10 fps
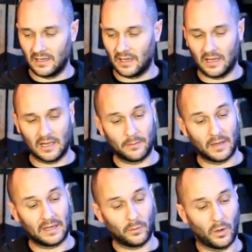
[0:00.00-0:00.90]

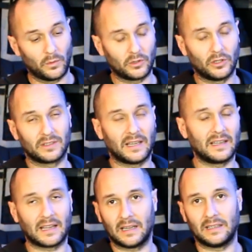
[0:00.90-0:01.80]
and it won't cause any
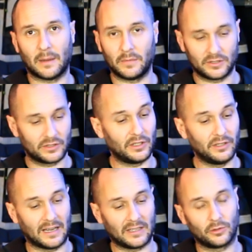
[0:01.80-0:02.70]
kind of damage to
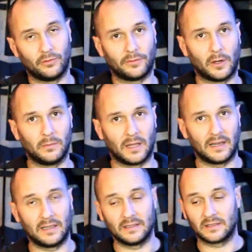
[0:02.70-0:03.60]
your actual foam
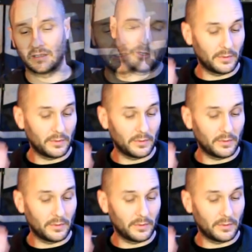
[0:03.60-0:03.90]
linings.